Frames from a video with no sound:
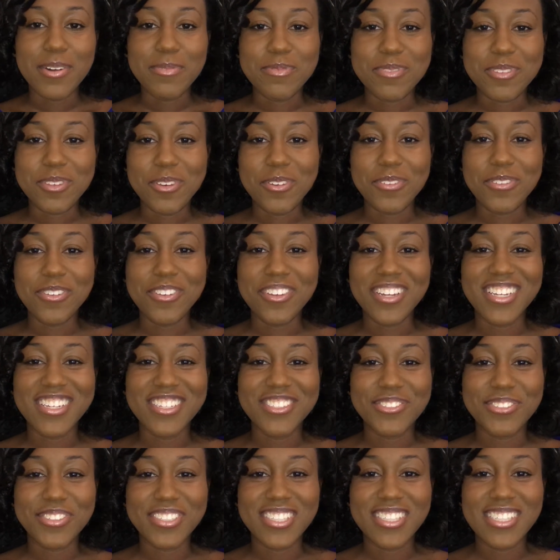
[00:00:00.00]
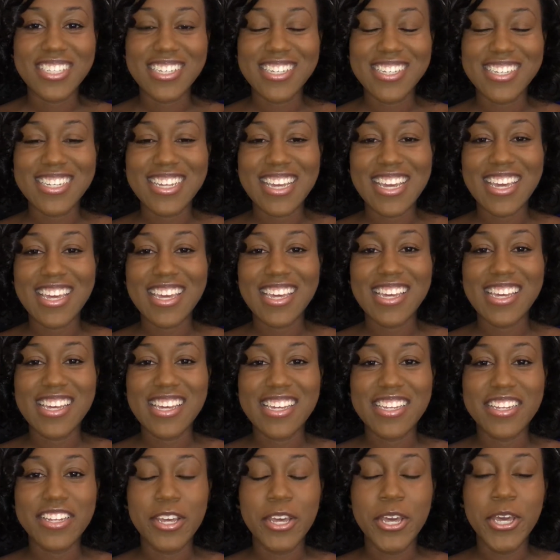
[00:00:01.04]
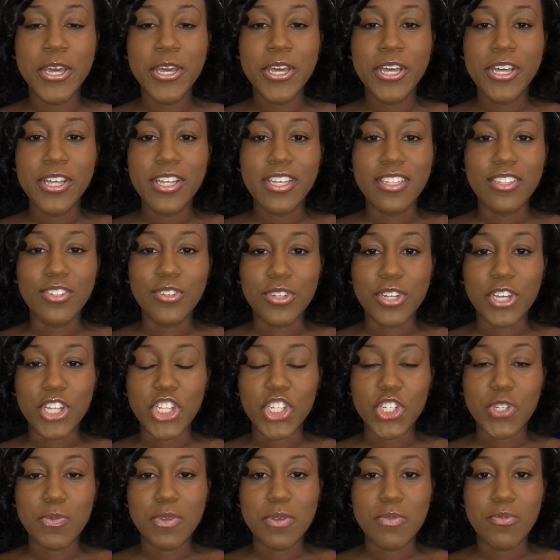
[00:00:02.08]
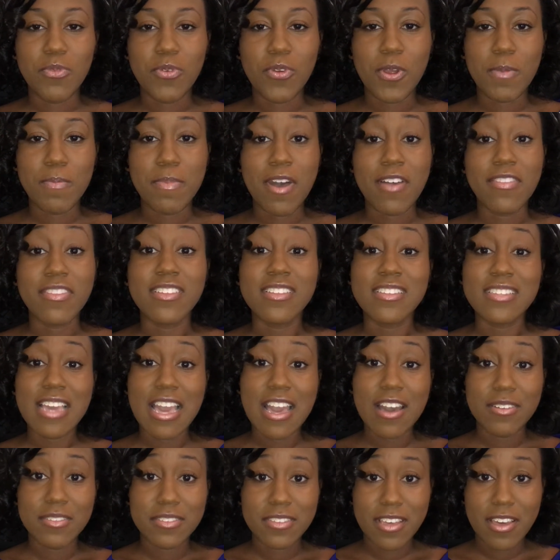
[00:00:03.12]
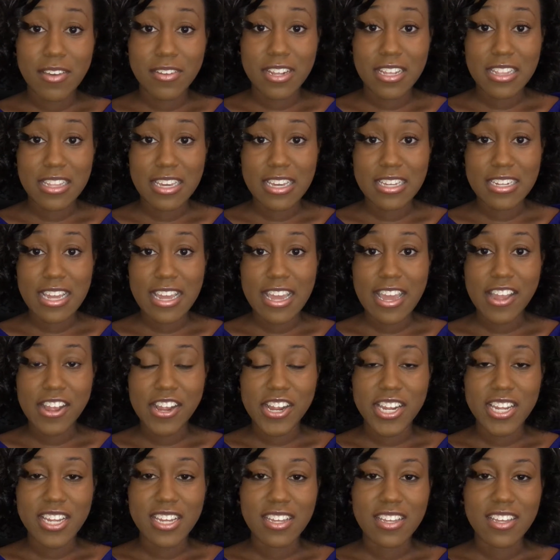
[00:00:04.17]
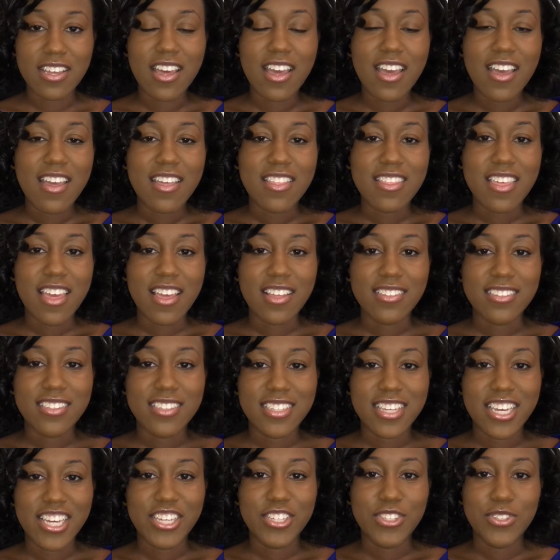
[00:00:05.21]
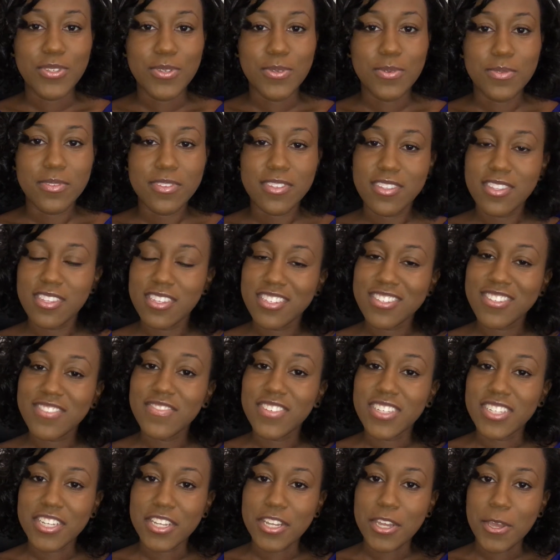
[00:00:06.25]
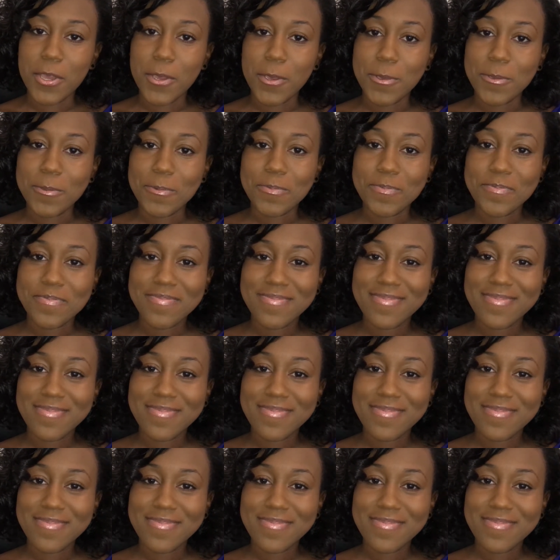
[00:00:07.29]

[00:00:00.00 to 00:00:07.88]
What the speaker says: So if you're interested in learning a little bit more about the downtown Atlanta area, then stay tuned to this video.